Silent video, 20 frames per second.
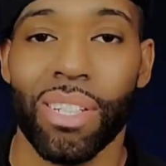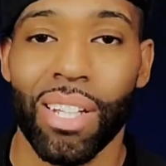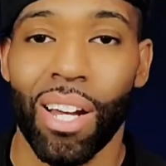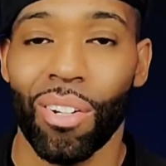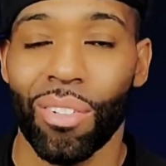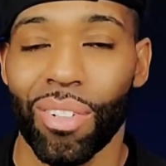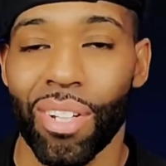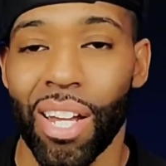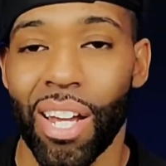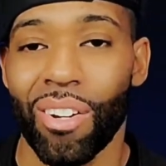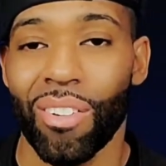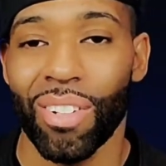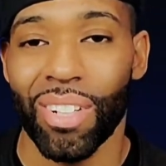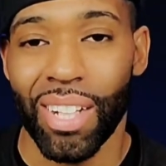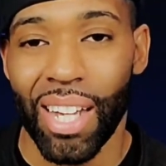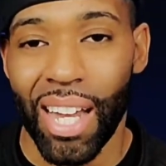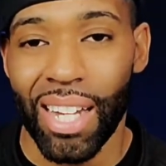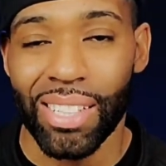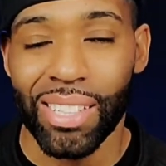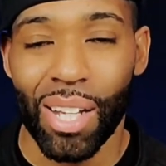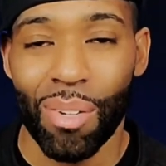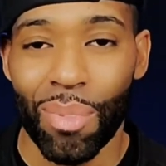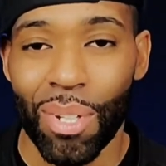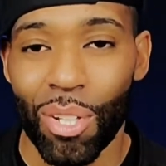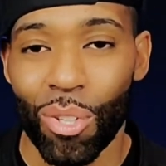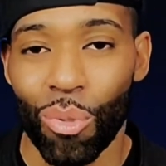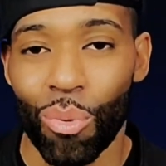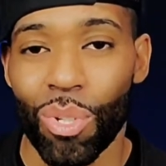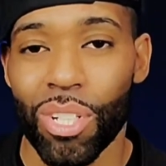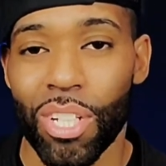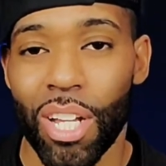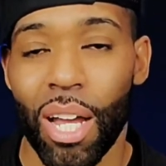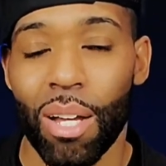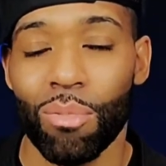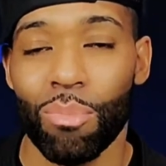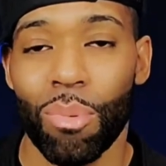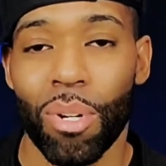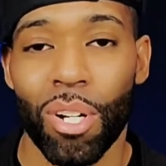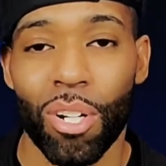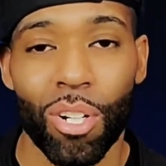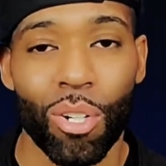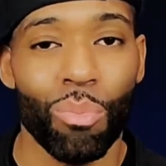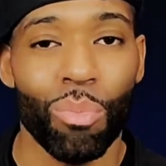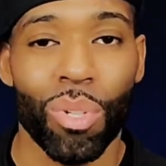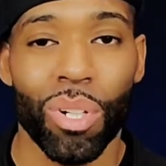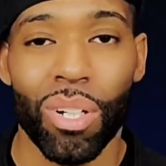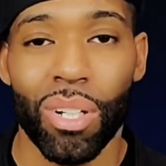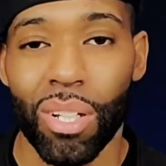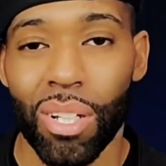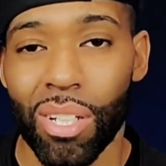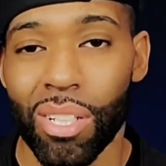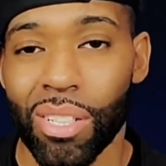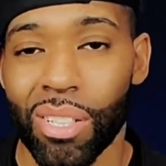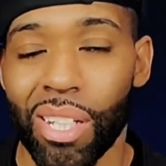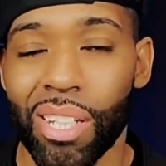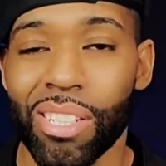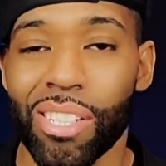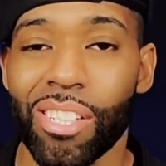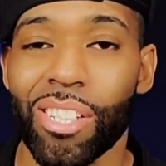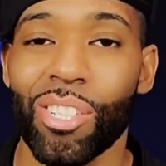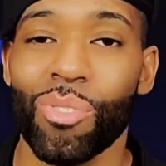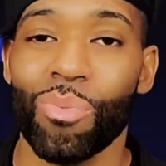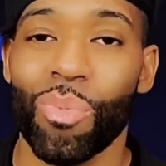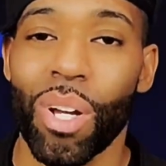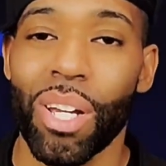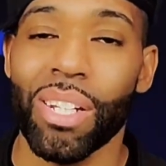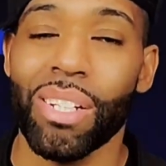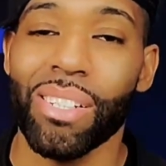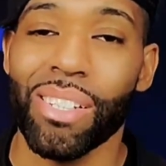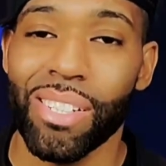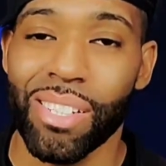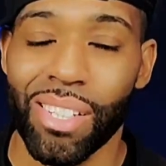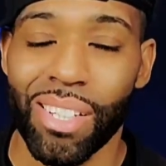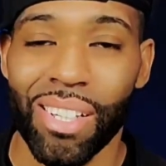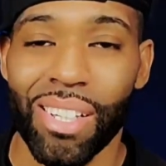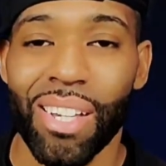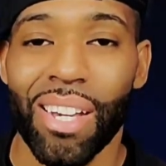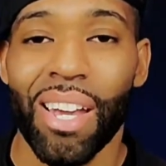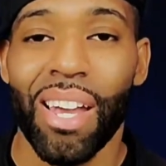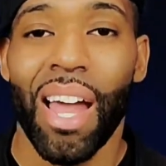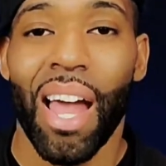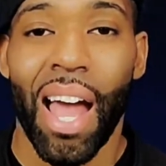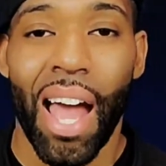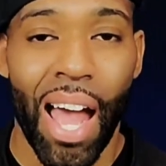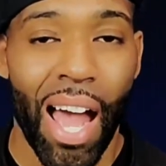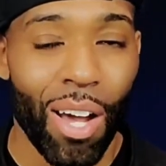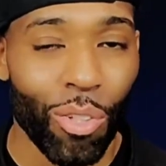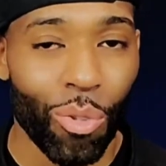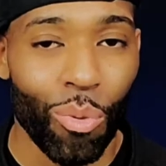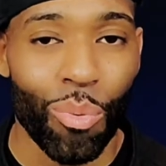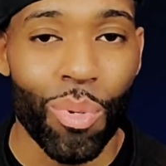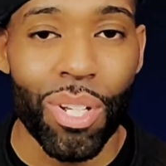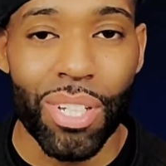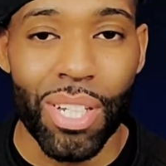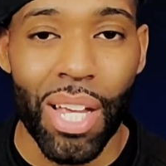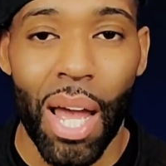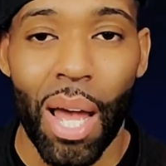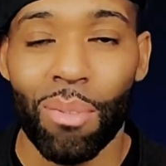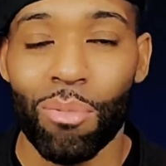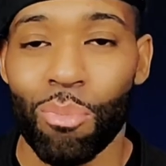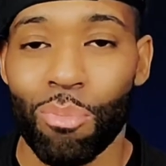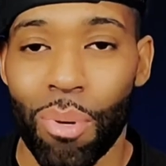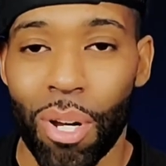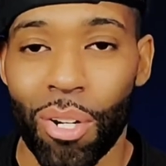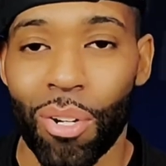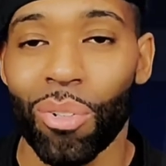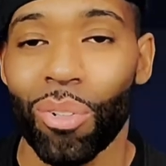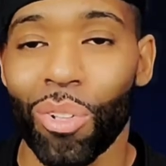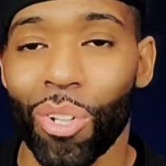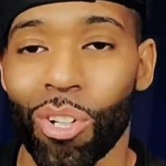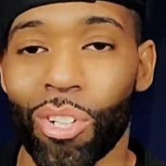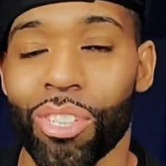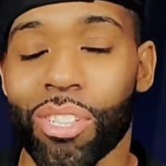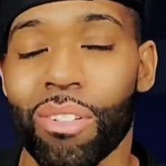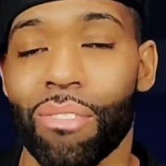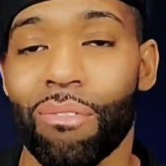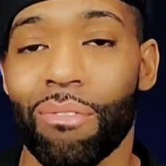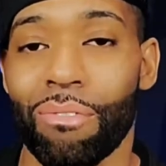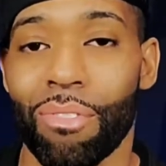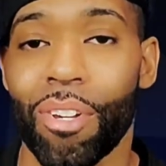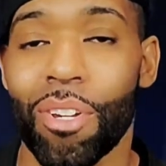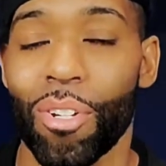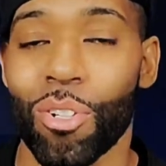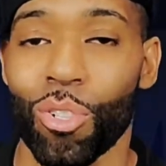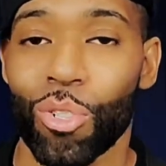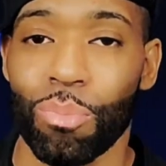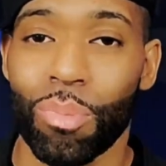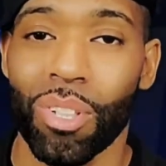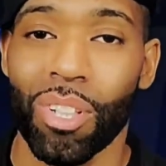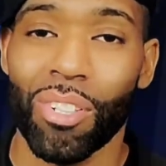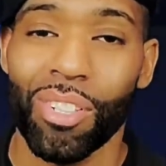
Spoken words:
out now. And guys, I mean 3 times better than what it is. Let's just wait and see how 3 times better looks and feels. But they're